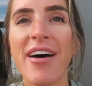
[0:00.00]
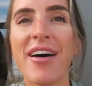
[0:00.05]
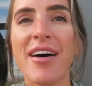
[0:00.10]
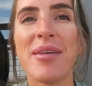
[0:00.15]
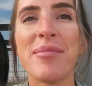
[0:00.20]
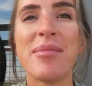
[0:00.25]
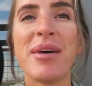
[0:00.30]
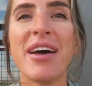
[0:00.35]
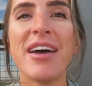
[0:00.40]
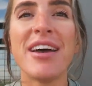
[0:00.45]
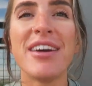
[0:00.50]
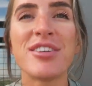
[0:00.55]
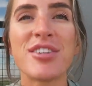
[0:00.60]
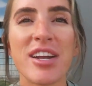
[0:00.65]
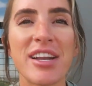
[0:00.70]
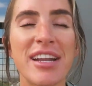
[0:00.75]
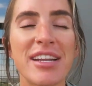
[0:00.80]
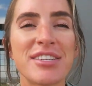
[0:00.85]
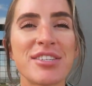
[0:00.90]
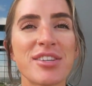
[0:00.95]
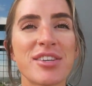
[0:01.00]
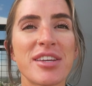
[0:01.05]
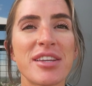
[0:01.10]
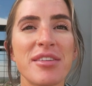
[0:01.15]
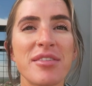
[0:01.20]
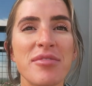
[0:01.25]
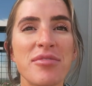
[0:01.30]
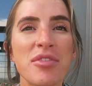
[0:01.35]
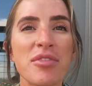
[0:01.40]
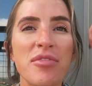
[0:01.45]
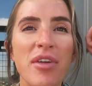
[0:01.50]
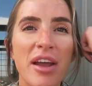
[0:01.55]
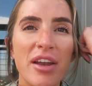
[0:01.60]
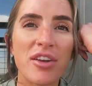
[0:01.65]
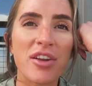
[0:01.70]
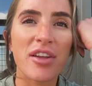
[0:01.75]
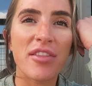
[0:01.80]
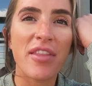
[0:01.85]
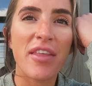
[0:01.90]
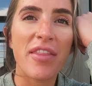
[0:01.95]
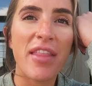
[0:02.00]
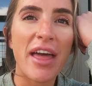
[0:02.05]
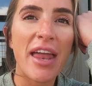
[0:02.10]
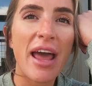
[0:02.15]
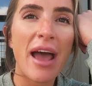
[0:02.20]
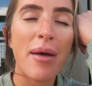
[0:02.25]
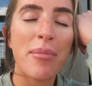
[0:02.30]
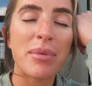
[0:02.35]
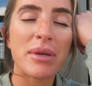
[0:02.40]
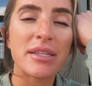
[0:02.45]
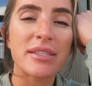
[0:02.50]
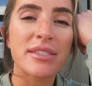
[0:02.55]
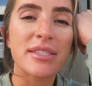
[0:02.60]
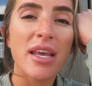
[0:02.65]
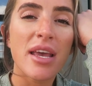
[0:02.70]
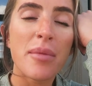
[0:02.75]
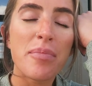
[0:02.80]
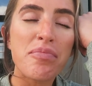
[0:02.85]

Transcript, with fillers: Um, trying not to look in the viewfinder and then that happens.